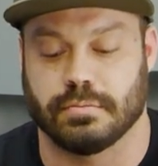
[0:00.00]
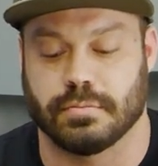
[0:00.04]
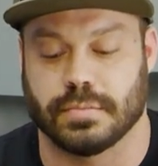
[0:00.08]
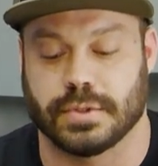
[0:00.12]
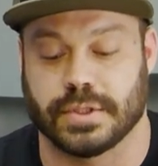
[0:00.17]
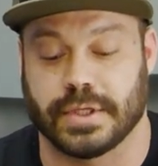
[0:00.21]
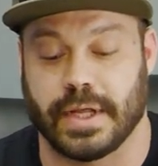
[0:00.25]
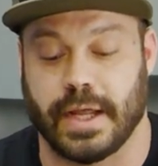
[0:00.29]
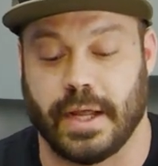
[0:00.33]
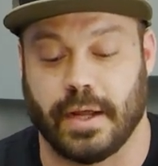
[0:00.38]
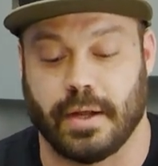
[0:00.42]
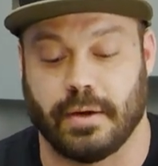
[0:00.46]

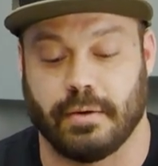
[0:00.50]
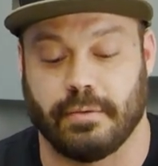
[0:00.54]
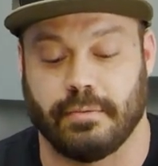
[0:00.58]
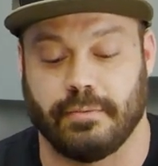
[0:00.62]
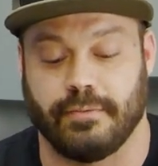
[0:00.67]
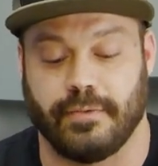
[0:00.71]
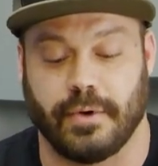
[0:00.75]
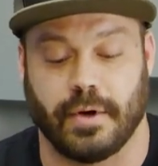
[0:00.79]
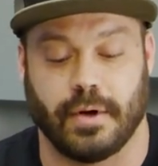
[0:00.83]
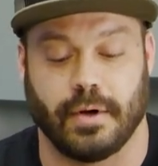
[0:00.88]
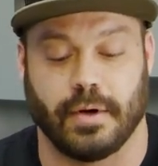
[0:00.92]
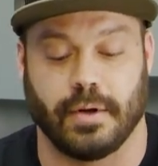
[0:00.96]

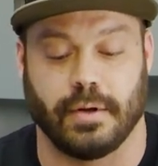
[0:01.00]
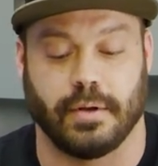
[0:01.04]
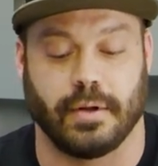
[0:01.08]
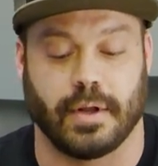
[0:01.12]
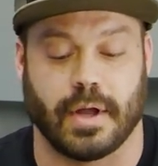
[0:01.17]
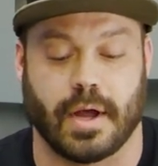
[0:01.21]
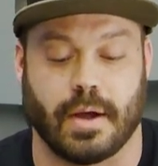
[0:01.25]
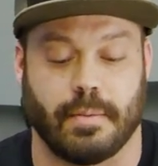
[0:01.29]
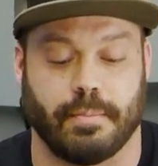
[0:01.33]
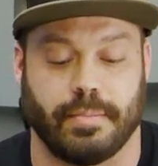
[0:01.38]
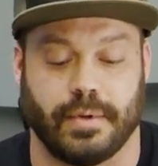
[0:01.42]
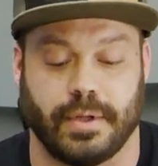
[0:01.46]
scan very
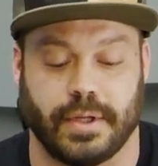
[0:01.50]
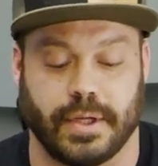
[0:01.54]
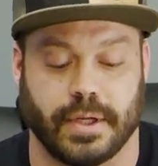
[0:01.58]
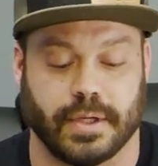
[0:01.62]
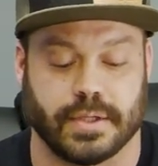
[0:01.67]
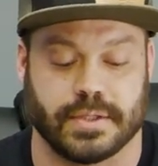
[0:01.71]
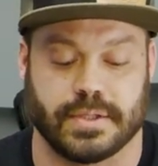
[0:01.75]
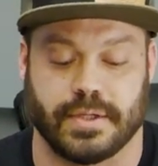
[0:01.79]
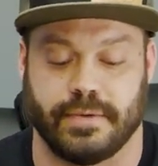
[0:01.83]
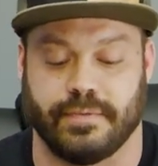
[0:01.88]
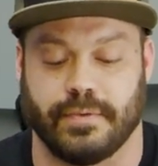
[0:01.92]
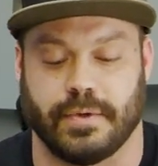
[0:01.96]

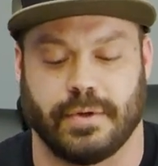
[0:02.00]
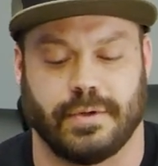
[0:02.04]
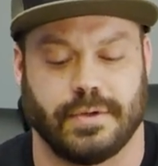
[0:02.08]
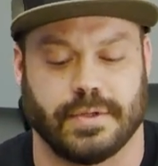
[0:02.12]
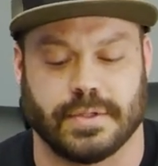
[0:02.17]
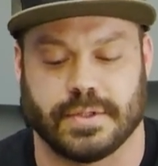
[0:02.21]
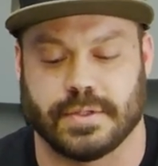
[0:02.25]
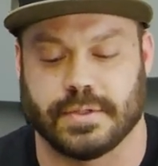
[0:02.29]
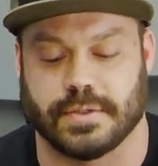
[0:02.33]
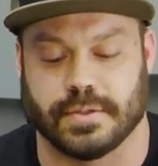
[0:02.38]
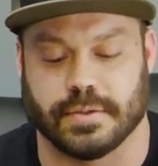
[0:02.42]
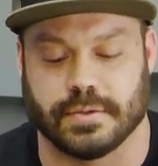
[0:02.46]
complex, even though
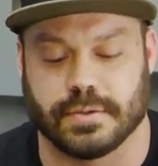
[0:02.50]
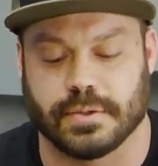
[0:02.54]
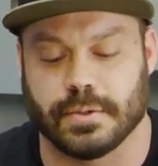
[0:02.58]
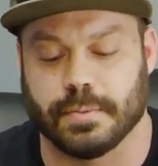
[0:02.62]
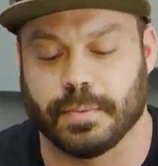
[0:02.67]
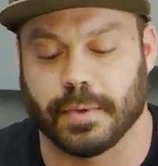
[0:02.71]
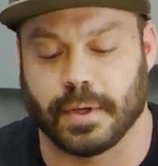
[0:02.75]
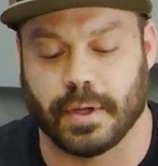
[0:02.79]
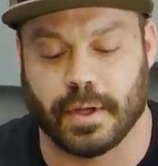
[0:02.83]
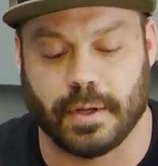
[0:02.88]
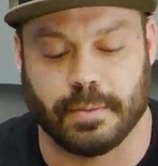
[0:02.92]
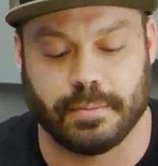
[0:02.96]
this isn't
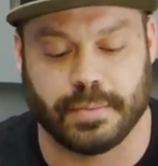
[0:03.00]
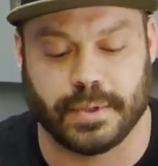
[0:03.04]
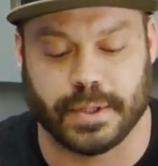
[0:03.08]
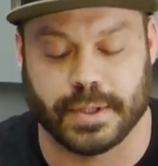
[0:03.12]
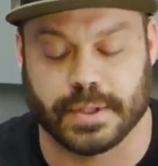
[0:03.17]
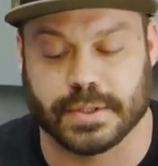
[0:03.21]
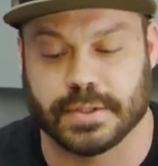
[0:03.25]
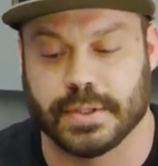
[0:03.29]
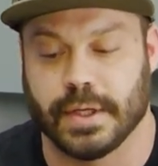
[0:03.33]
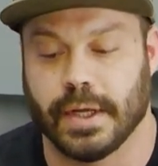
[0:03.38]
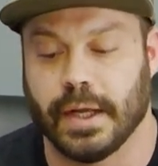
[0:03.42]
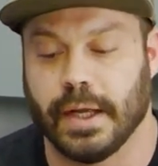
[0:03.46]
super
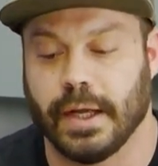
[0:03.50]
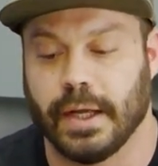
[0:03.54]
complex.